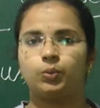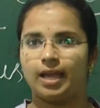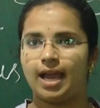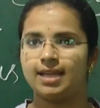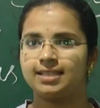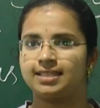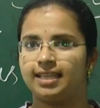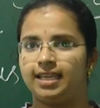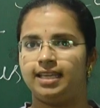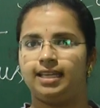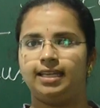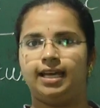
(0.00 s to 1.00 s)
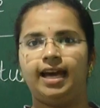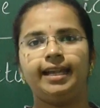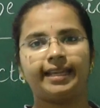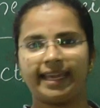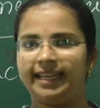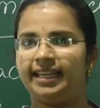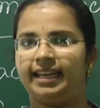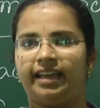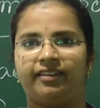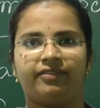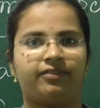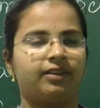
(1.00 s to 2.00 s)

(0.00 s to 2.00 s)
we are seeing in our daily life.